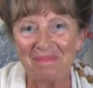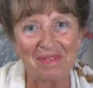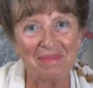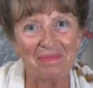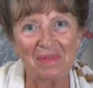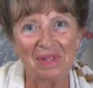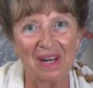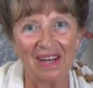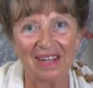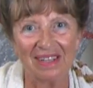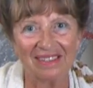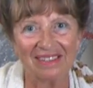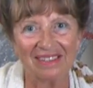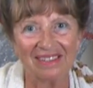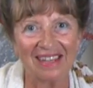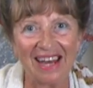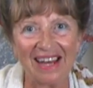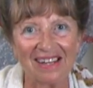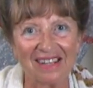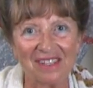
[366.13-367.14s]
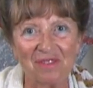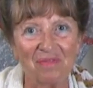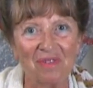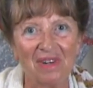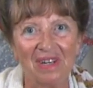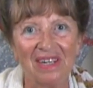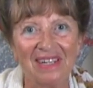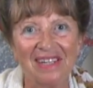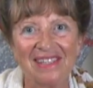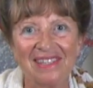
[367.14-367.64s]
they'd be like, that's
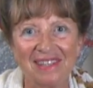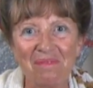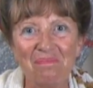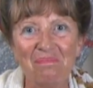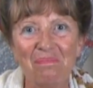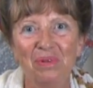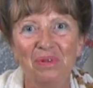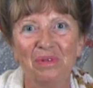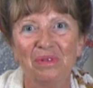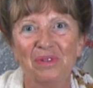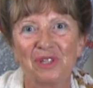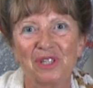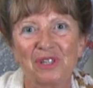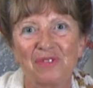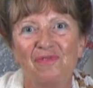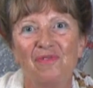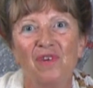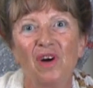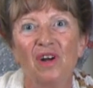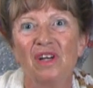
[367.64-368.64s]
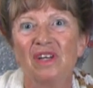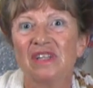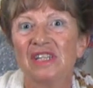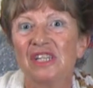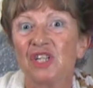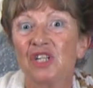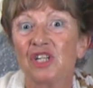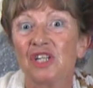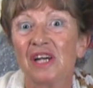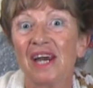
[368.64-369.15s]
really simple, just follow
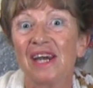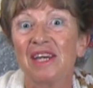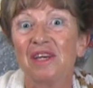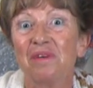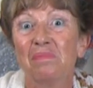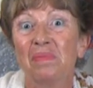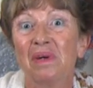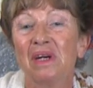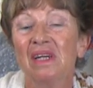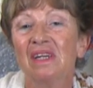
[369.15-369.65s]
this shape.